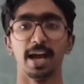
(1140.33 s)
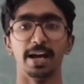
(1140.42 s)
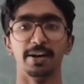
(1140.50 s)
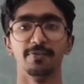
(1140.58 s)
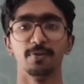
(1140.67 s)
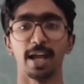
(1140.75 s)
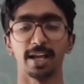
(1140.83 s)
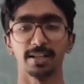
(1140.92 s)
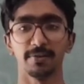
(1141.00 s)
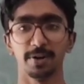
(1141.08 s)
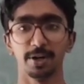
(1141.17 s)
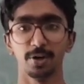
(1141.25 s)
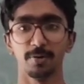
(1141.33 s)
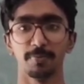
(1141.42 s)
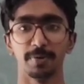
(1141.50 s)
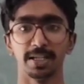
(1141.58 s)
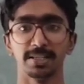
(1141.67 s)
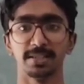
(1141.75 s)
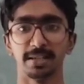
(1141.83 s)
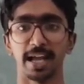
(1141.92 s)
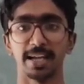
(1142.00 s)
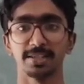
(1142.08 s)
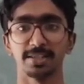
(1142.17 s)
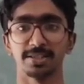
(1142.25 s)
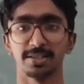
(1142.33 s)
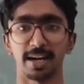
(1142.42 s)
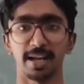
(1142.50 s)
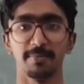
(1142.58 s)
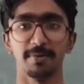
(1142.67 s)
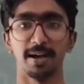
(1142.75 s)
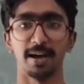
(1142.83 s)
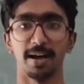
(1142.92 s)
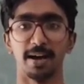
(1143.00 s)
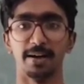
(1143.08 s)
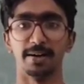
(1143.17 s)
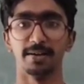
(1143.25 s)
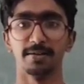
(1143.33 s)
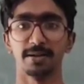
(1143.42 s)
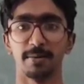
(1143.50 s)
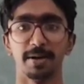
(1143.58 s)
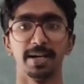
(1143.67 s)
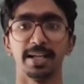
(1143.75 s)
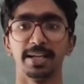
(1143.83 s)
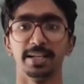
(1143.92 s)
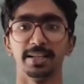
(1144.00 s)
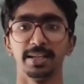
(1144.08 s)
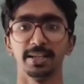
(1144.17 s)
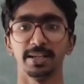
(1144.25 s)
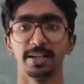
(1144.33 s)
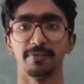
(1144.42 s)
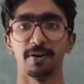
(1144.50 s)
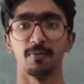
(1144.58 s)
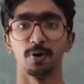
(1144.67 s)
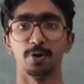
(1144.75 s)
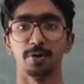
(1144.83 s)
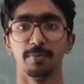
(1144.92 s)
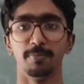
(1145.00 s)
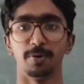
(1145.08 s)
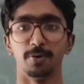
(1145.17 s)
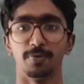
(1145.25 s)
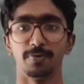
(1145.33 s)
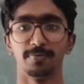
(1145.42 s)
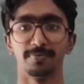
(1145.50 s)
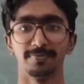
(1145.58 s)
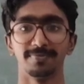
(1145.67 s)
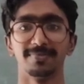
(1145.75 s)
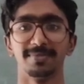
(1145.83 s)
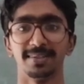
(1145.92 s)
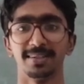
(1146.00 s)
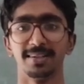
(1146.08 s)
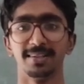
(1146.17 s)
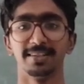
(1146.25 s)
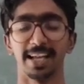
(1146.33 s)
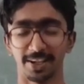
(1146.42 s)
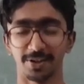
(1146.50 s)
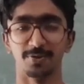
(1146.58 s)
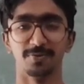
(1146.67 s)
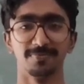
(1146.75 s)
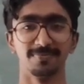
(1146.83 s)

and if you like the video, please like, subscribe and comment anything if I want to improve. Thank you.